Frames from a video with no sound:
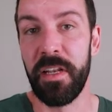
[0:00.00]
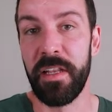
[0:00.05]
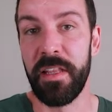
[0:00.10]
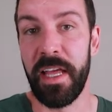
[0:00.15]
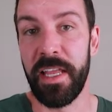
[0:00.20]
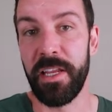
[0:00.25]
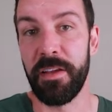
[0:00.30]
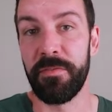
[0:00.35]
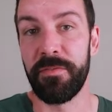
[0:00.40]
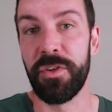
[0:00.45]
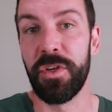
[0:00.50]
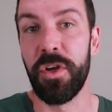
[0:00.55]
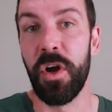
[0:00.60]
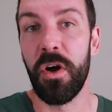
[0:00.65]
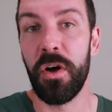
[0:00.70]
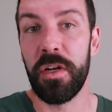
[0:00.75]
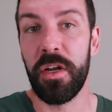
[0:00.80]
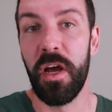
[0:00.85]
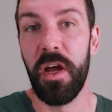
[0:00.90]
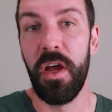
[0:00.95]
that you've
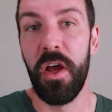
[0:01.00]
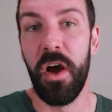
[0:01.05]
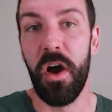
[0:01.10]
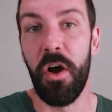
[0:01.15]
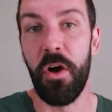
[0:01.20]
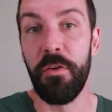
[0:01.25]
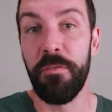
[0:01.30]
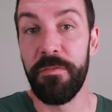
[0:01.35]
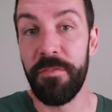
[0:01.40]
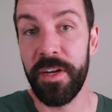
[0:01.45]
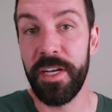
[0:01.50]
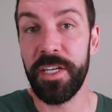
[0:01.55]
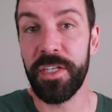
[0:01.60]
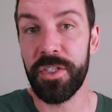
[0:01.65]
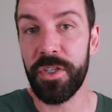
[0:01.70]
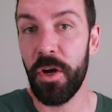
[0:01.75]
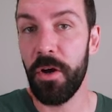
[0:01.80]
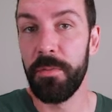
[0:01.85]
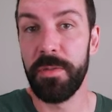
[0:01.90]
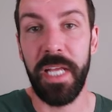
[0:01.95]
got of finished
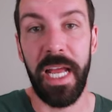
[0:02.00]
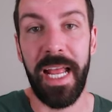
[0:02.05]
jobs,